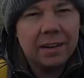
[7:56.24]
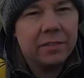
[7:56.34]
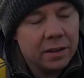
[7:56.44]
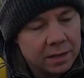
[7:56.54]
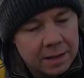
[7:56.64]
out
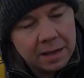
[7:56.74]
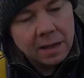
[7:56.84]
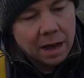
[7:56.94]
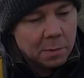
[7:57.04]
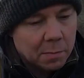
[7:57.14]
of
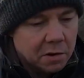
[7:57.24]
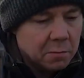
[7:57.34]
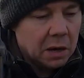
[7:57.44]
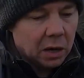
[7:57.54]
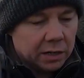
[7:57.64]
Upper
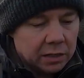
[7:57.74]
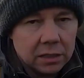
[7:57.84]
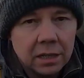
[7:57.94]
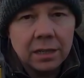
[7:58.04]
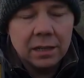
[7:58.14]
Booth behind
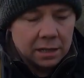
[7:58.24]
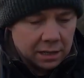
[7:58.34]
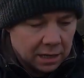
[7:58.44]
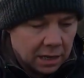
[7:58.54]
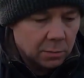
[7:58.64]
us,
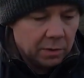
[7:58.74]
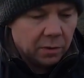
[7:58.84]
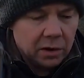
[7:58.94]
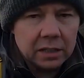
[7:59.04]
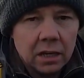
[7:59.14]
we're
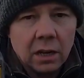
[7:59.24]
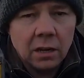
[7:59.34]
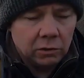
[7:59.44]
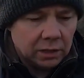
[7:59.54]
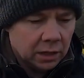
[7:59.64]
finding
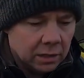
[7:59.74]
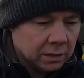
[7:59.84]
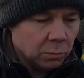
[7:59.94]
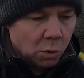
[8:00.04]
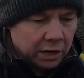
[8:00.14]
that on the
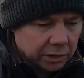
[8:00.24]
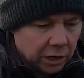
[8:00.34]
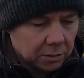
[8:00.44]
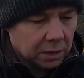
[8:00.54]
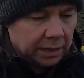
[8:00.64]
walking
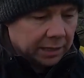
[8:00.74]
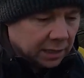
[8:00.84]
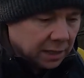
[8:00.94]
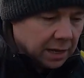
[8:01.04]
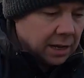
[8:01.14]
trails like this,